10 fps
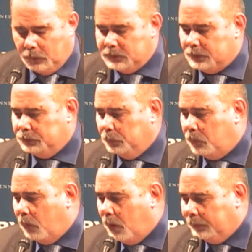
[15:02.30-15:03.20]
also to
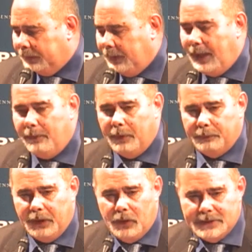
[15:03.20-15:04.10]
quote him
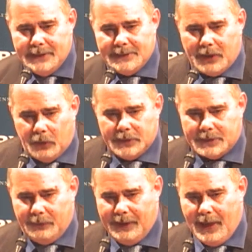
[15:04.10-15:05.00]
because it's
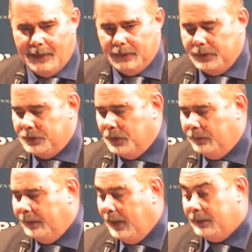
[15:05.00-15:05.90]
also another
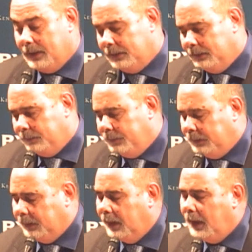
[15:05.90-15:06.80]
journey, a little
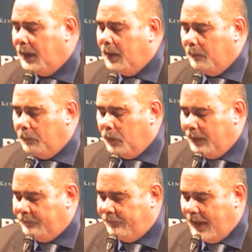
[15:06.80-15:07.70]
bit
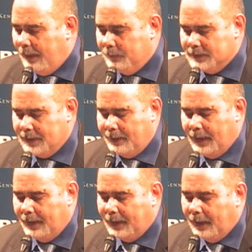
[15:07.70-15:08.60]
more famous
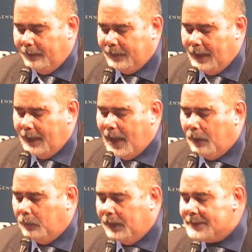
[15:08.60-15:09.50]
than
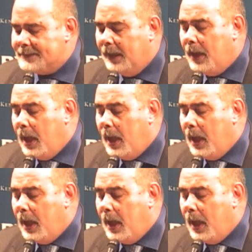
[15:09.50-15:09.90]
ours.